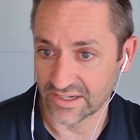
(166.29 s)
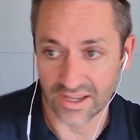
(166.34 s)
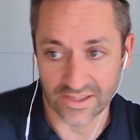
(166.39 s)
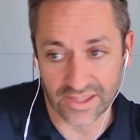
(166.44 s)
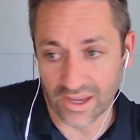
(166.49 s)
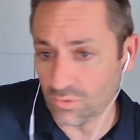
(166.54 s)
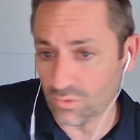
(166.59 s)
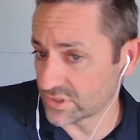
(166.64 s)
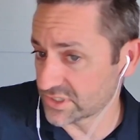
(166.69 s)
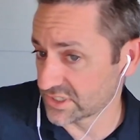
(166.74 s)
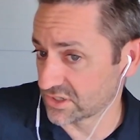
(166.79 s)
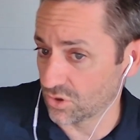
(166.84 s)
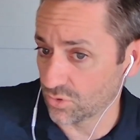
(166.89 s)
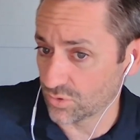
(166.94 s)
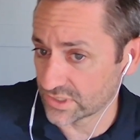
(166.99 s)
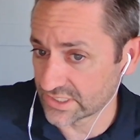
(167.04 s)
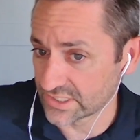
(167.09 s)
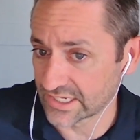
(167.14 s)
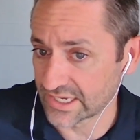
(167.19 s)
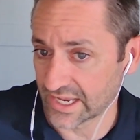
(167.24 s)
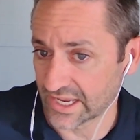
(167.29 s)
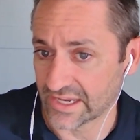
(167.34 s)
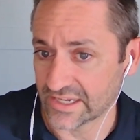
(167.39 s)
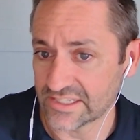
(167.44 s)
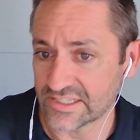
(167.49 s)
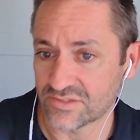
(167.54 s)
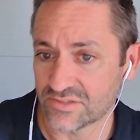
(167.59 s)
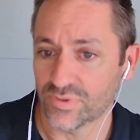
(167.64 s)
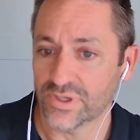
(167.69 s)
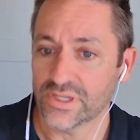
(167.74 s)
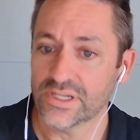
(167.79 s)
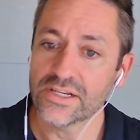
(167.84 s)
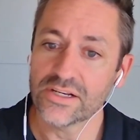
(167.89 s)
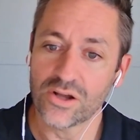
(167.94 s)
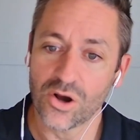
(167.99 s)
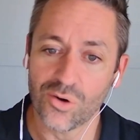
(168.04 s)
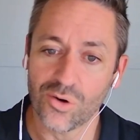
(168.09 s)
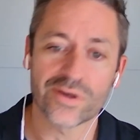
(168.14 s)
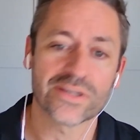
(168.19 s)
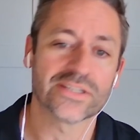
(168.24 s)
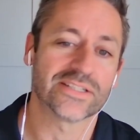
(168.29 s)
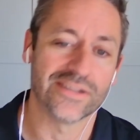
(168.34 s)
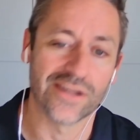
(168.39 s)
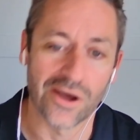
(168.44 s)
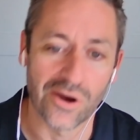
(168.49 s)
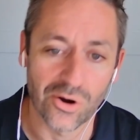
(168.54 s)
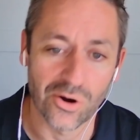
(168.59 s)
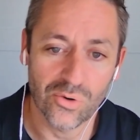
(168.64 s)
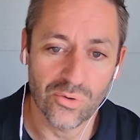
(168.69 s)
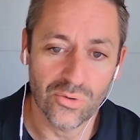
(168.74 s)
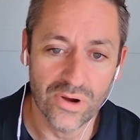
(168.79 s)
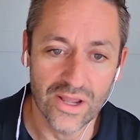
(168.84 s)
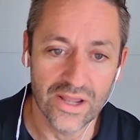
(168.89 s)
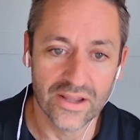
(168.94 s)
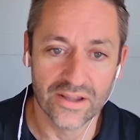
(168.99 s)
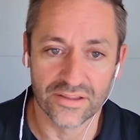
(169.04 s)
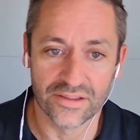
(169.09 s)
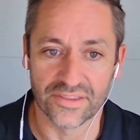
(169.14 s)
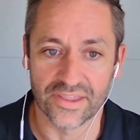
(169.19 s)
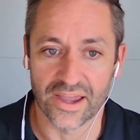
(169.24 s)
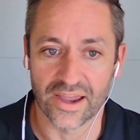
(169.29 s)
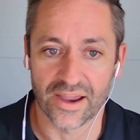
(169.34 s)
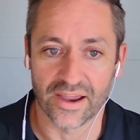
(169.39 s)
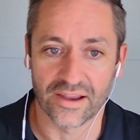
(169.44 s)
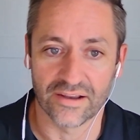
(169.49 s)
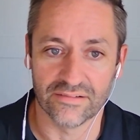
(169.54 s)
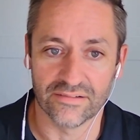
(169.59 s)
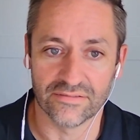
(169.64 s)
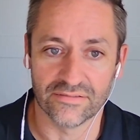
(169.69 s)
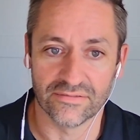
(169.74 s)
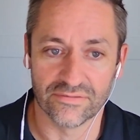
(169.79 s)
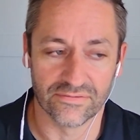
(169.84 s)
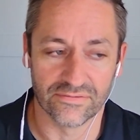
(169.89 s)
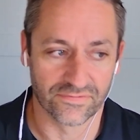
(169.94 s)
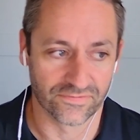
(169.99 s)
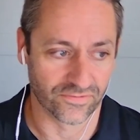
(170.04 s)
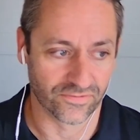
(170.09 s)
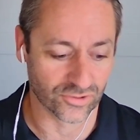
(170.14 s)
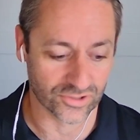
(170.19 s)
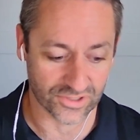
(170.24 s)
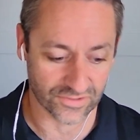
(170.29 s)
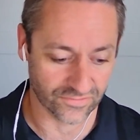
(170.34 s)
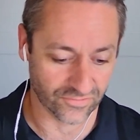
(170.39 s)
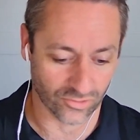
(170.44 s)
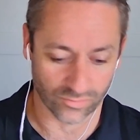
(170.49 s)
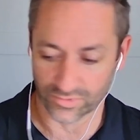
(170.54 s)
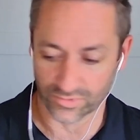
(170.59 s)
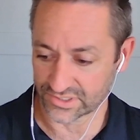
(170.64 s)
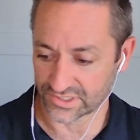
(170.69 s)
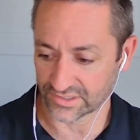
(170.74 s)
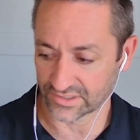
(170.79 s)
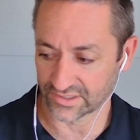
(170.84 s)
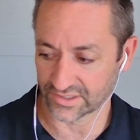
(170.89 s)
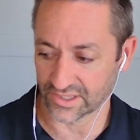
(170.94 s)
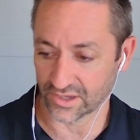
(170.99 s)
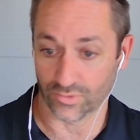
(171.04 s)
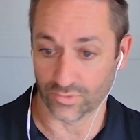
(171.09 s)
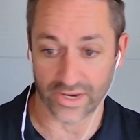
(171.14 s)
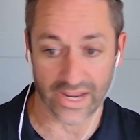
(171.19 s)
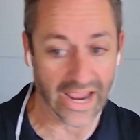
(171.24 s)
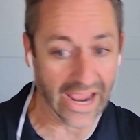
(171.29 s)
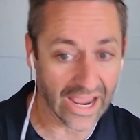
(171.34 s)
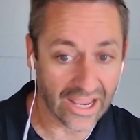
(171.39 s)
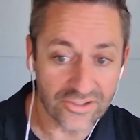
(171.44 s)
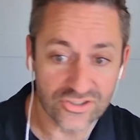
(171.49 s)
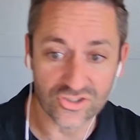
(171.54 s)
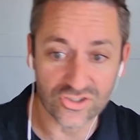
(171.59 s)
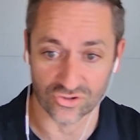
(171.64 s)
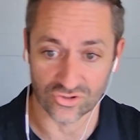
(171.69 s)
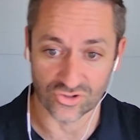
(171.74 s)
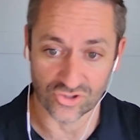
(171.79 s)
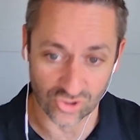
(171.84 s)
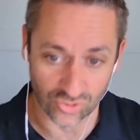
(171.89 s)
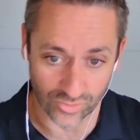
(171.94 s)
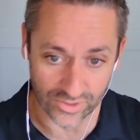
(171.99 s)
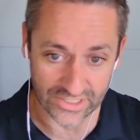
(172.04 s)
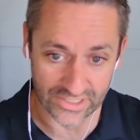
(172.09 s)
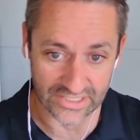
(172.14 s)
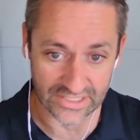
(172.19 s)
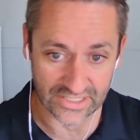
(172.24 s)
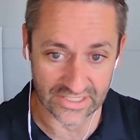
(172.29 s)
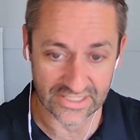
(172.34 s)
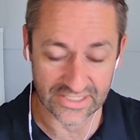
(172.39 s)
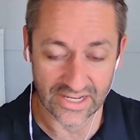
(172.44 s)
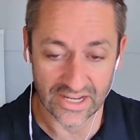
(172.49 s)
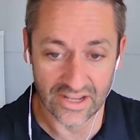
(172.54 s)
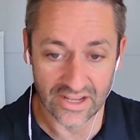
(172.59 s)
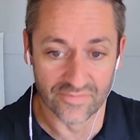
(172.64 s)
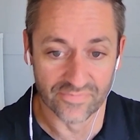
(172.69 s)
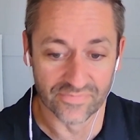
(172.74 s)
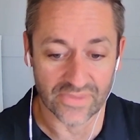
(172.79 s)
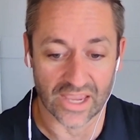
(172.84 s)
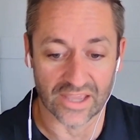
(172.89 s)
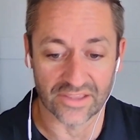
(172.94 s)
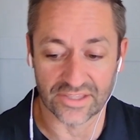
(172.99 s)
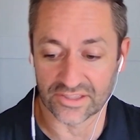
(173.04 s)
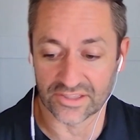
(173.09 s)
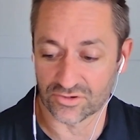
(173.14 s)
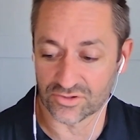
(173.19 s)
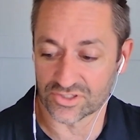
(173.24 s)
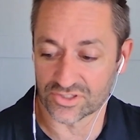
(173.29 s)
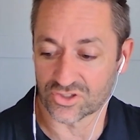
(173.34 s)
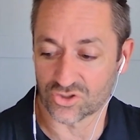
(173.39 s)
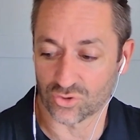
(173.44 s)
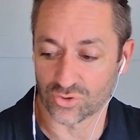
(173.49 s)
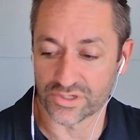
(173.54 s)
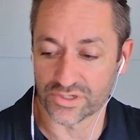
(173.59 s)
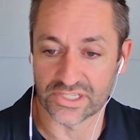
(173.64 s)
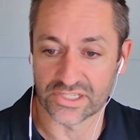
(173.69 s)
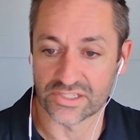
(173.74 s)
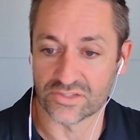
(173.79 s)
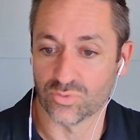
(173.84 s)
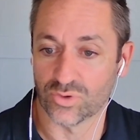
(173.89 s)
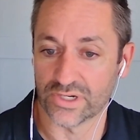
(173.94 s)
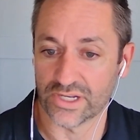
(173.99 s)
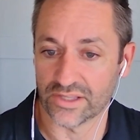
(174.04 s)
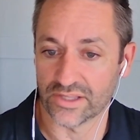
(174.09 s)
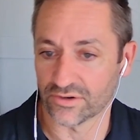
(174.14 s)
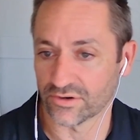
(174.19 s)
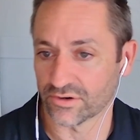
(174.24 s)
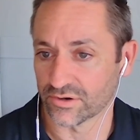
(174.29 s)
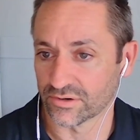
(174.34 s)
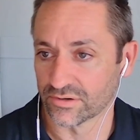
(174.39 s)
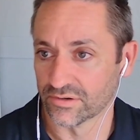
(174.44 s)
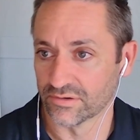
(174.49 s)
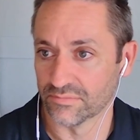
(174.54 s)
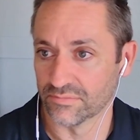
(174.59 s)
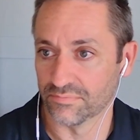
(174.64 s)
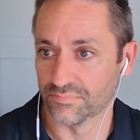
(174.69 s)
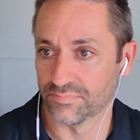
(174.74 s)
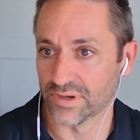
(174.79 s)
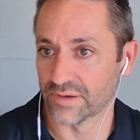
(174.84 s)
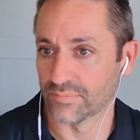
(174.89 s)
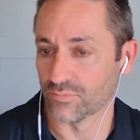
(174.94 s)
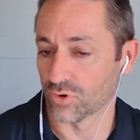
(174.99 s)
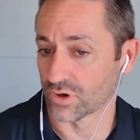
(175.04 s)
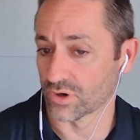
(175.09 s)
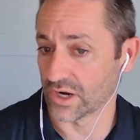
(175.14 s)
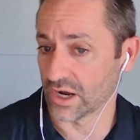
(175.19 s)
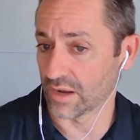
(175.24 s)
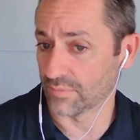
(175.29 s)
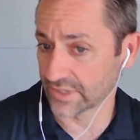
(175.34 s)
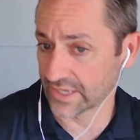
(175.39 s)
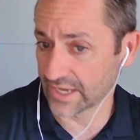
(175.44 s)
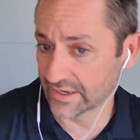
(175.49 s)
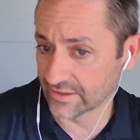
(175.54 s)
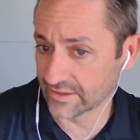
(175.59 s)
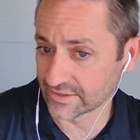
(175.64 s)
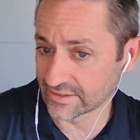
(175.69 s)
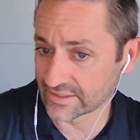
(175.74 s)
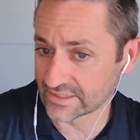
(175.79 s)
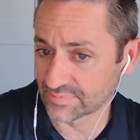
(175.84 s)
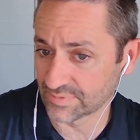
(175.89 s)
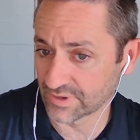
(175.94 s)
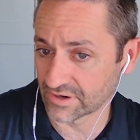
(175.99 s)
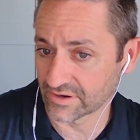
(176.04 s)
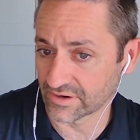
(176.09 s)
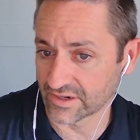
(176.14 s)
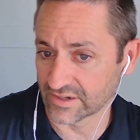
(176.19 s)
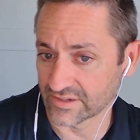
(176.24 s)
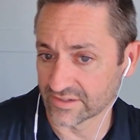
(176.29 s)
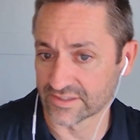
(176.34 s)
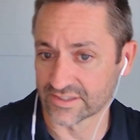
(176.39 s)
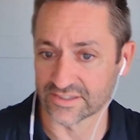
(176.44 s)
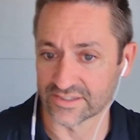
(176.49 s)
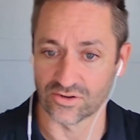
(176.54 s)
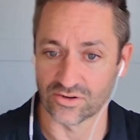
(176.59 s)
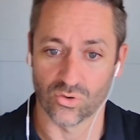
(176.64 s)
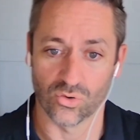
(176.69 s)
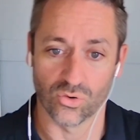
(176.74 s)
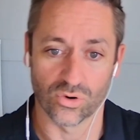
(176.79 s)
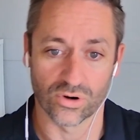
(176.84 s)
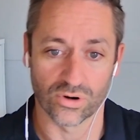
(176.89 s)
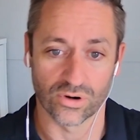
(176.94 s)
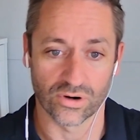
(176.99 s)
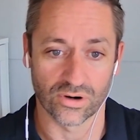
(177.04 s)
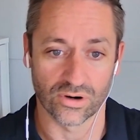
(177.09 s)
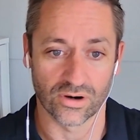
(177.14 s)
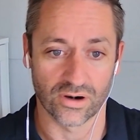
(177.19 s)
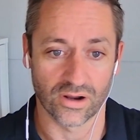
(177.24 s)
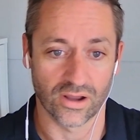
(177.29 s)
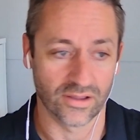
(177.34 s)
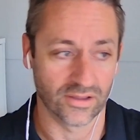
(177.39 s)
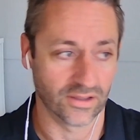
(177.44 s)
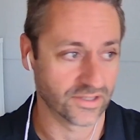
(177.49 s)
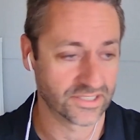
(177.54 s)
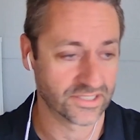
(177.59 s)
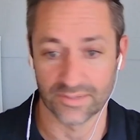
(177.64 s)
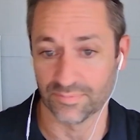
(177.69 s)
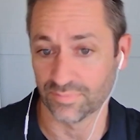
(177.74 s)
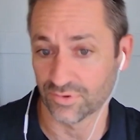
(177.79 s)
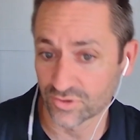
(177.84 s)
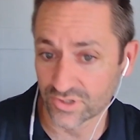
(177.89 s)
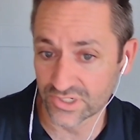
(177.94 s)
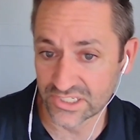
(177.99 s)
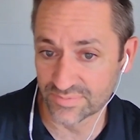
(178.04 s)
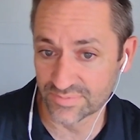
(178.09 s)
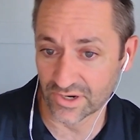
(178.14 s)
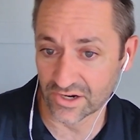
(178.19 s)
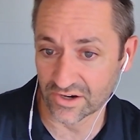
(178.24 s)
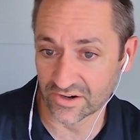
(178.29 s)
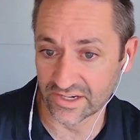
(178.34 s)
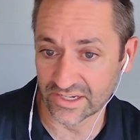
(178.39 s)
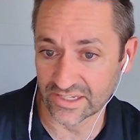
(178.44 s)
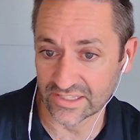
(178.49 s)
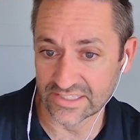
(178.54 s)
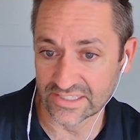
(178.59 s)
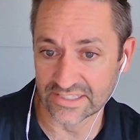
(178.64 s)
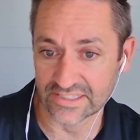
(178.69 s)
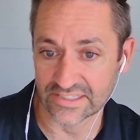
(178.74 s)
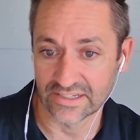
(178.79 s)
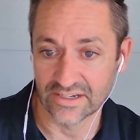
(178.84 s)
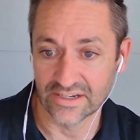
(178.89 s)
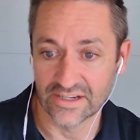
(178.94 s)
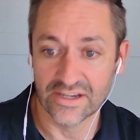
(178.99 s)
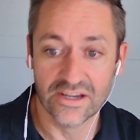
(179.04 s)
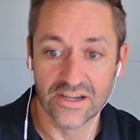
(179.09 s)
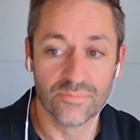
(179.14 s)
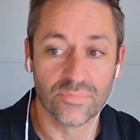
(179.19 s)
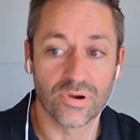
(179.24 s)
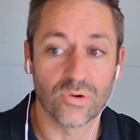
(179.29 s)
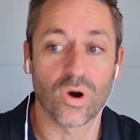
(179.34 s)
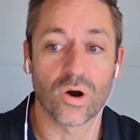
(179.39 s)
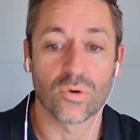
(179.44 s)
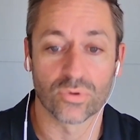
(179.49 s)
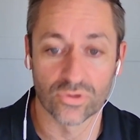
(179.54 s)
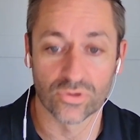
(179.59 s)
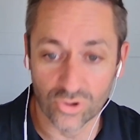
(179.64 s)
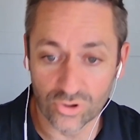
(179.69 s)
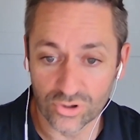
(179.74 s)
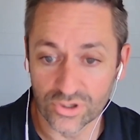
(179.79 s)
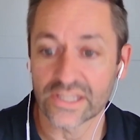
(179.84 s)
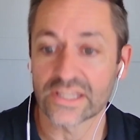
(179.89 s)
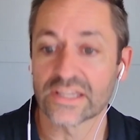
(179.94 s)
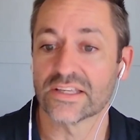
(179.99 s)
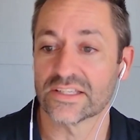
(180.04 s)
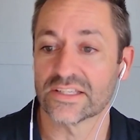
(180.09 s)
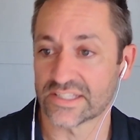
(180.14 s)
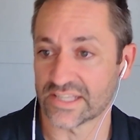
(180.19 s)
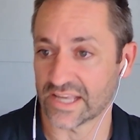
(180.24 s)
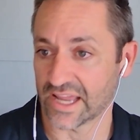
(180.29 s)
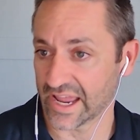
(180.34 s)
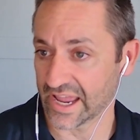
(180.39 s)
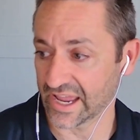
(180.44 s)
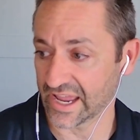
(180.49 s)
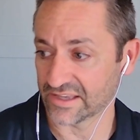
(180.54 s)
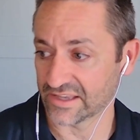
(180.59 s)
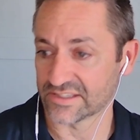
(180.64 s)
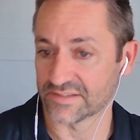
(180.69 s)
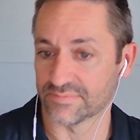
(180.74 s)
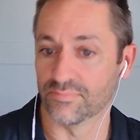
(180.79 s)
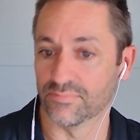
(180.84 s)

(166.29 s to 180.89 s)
And that wasn't always the case. We didn't always know that, first and foremost, that we had certain choices and that those choices would either be a more complicated experience or a simpler experience. But what we're learning is as